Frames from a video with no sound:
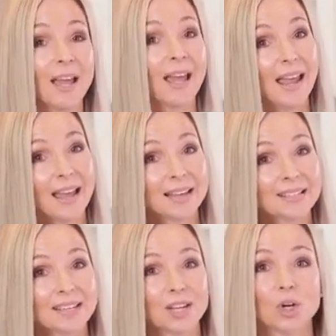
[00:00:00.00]

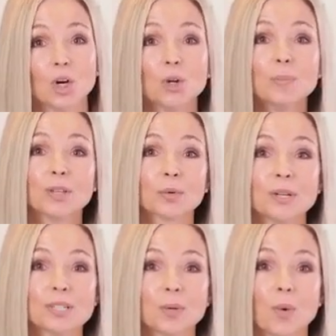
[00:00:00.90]
And it could be the
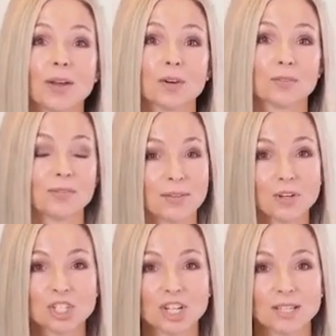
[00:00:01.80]
reason why your
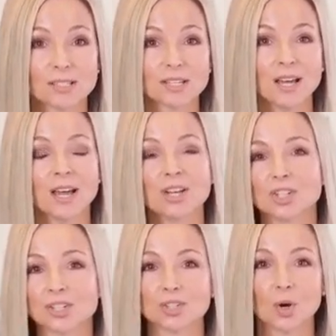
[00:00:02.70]
favorite jeans
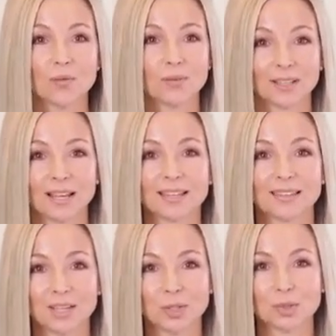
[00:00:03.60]
just don't fit like
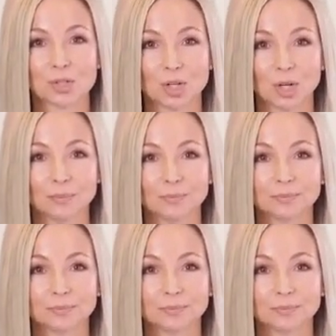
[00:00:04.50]
they used to.